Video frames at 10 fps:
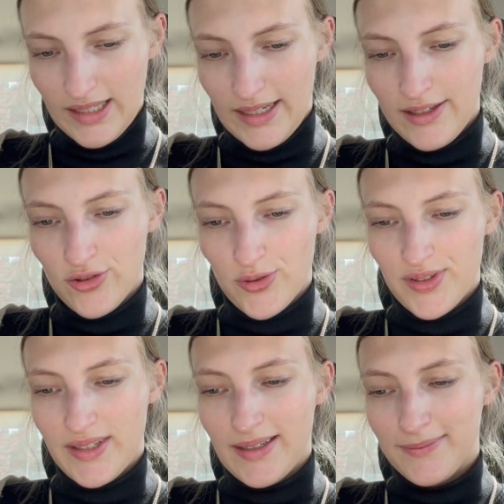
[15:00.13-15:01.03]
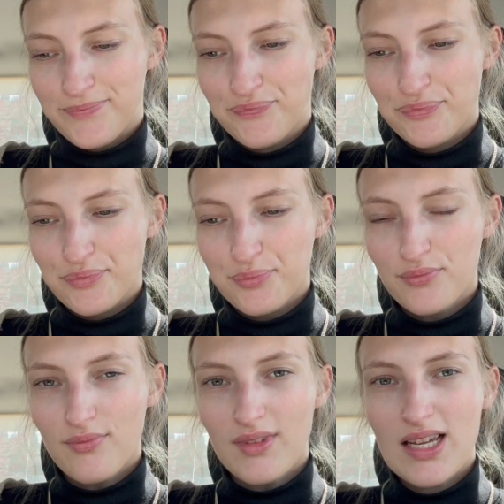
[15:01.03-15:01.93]
Interesting.
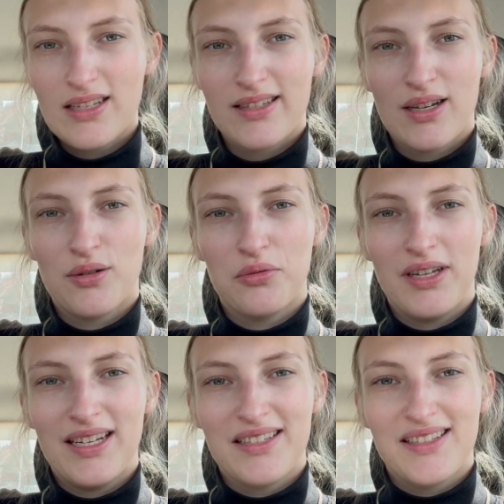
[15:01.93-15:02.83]
So it is